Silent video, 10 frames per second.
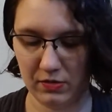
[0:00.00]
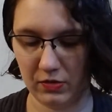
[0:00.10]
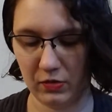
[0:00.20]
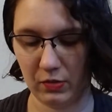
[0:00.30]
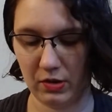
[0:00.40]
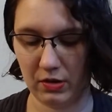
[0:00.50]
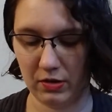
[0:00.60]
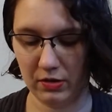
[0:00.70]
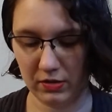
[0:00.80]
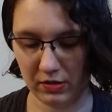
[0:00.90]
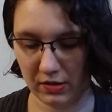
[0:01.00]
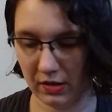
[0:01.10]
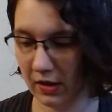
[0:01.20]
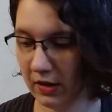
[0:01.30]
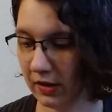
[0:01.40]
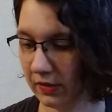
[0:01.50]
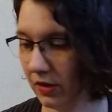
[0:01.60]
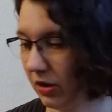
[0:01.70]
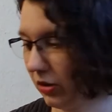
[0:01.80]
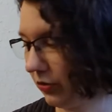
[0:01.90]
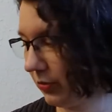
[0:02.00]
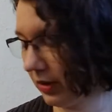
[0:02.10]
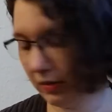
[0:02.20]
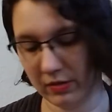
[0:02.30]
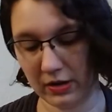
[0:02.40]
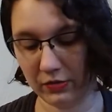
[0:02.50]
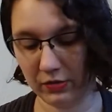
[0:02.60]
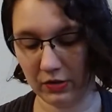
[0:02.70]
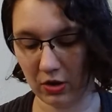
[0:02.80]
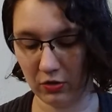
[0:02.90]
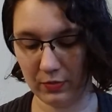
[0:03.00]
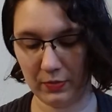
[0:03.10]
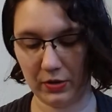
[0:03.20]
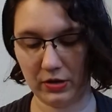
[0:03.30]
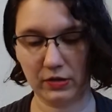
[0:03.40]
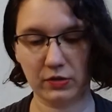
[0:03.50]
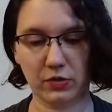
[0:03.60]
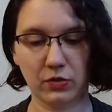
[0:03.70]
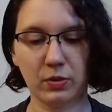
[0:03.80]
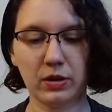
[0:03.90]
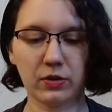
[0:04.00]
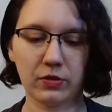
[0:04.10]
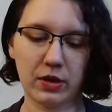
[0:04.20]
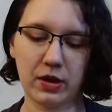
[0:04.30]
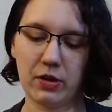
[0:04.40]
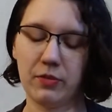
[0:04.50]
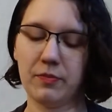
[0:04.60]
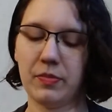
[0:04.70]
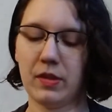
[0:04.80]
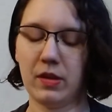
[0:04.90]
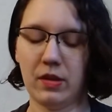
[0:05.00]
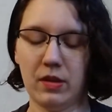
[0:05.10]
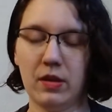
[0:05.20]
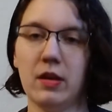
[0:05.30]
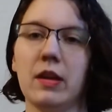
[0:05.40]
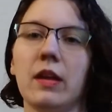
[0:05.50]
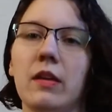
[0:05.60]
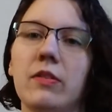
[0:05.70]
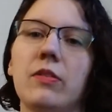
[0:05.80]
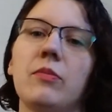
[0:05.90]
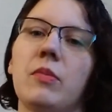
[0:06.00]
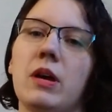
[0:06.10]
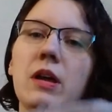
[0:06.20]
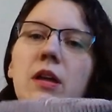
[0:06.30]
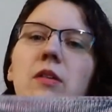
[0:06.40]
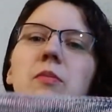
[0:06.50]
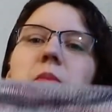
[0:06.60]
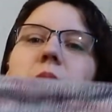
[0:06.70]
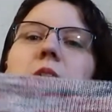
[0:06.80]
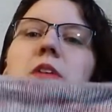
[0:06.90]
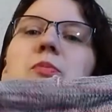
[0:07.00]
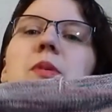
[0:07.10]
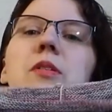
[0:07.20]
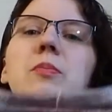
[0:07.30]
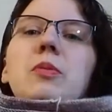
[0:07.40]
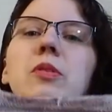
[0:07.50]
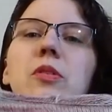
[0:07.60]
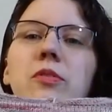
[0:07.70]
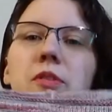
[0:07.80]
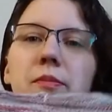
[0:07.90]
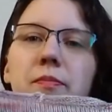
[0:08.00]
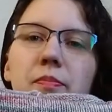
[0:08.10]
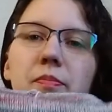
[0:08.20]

sweater is I just realized all of my projects are sweaters right now, is my Pavement pullover.